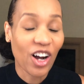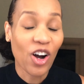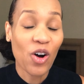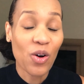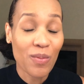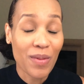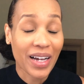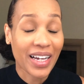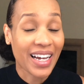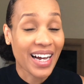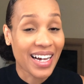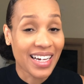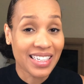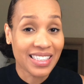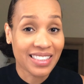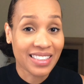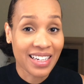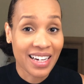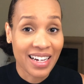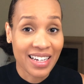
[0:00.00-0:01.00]
Oh my
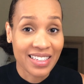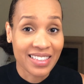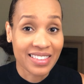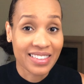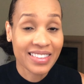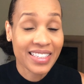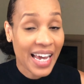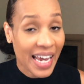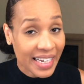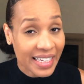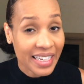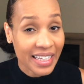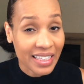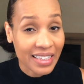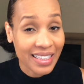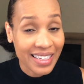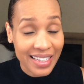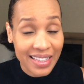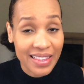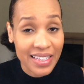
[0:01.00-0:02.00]
gosh, guys,
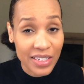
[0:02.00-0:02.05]
technically